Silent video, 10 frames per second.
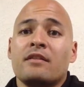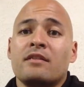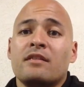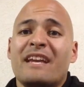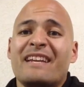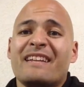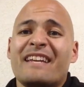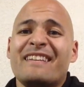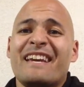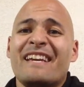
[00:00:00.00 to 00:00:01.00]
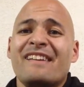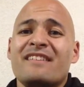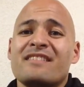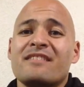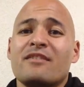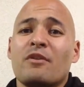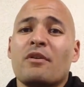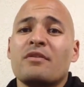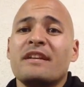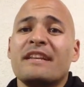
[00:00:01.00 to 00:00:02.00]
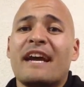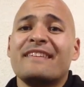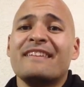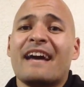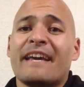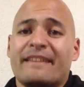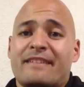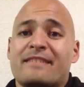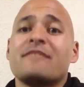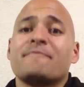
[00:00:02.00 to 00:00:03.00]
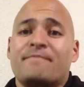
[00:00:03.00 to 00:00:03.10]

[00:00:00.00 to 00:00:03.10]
Late 1980s, early 1990s.